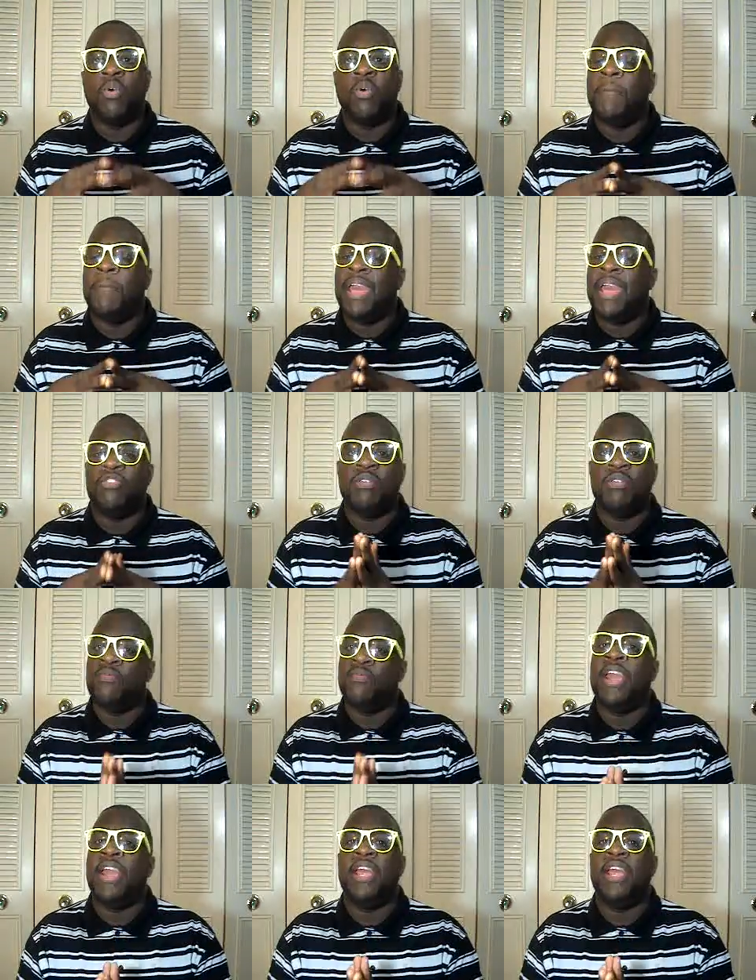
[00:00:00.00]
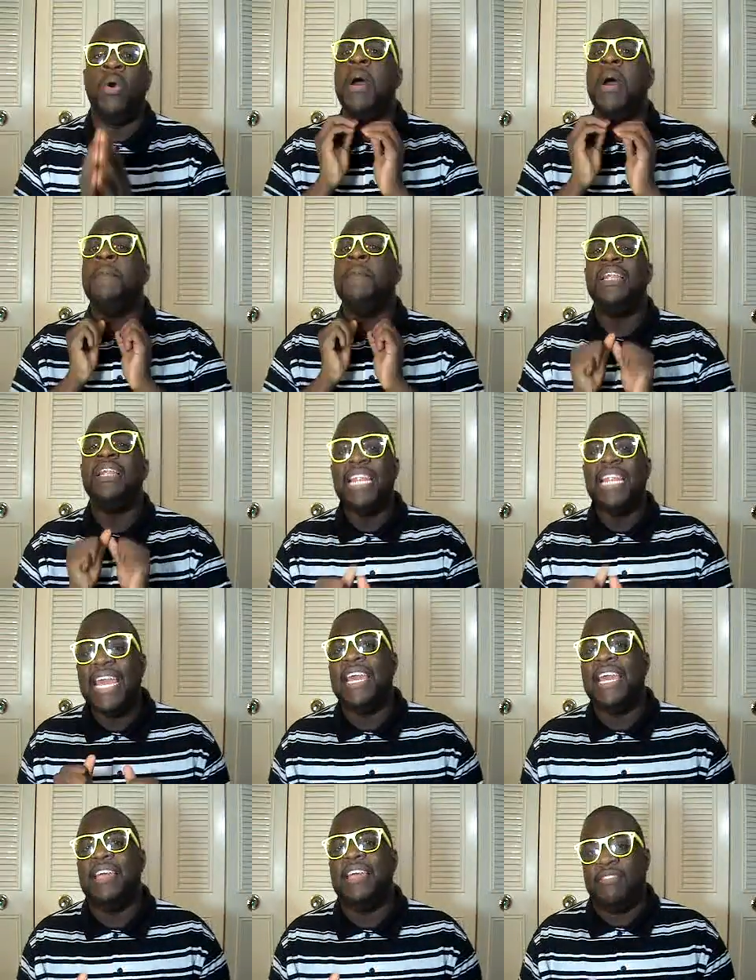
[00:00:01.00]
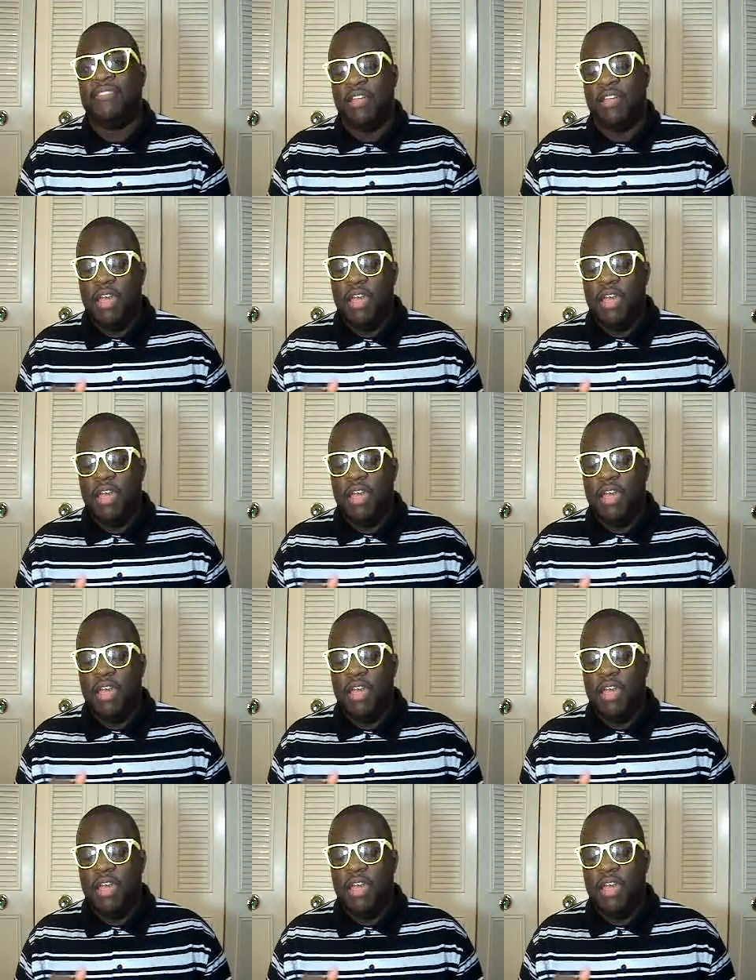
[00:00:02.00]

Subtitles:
on mainstream radio, please.